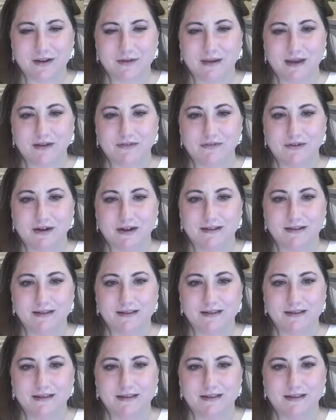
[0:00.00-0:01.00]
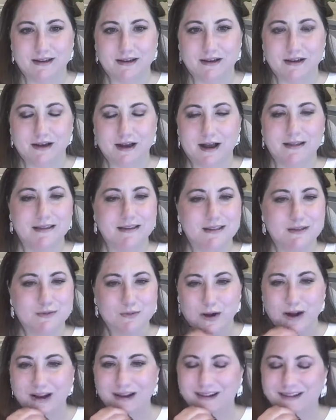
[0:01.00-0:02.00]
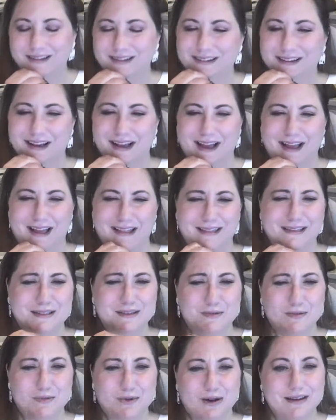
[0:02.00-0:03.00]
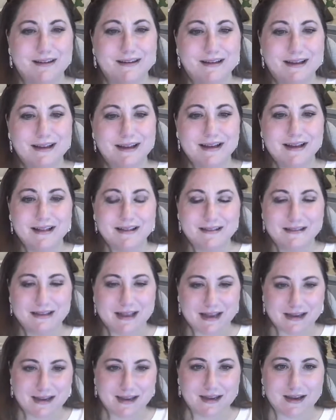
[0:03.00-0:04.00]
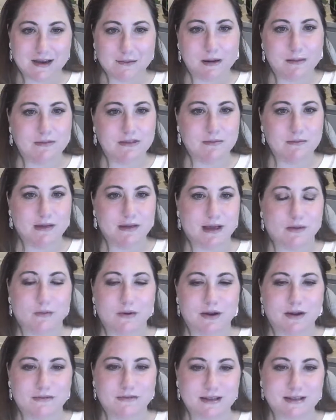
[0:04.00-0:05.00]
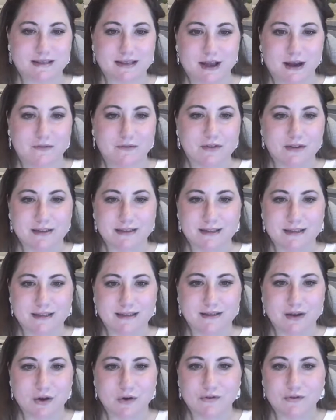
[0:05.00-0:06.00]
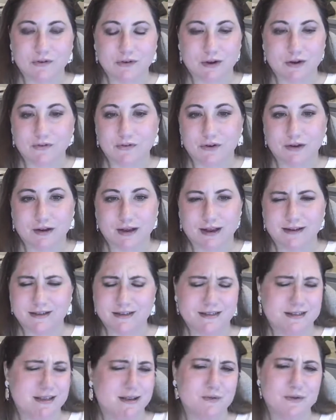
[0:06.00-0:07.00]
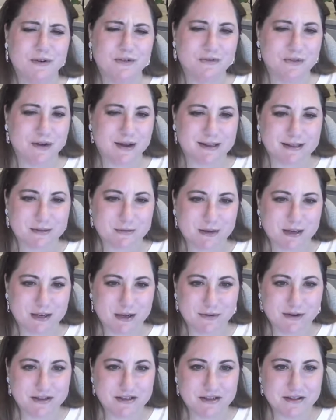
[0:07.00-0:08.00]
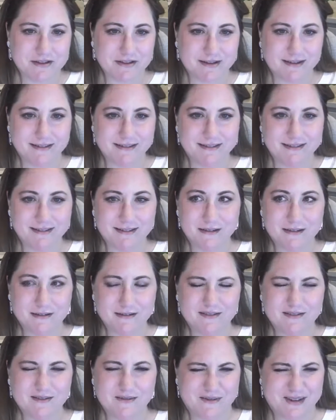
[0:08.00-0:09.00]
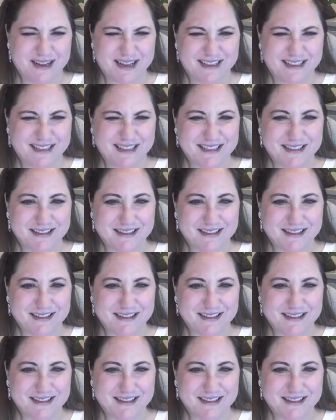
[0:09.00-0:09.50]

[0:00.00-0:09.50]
How do you make friends? I had this one lady come up to me at one of these conferences over and over again. She's like, we're friends. We know each other. What?